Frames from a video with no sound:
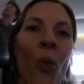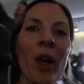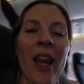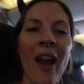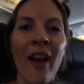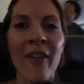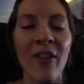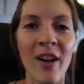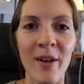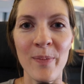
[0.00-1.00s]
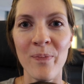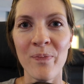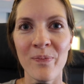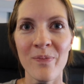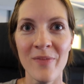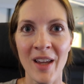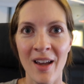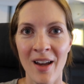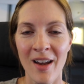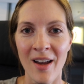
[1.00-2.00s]
We have um,
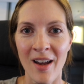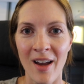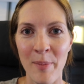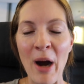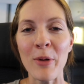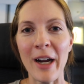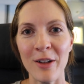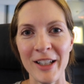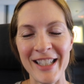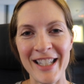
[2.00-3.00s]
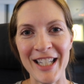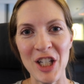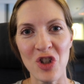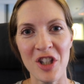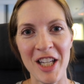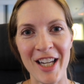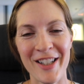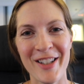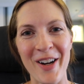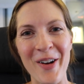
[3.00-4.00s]
power outlets in each
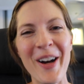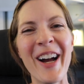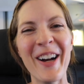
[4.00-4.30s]
seat, so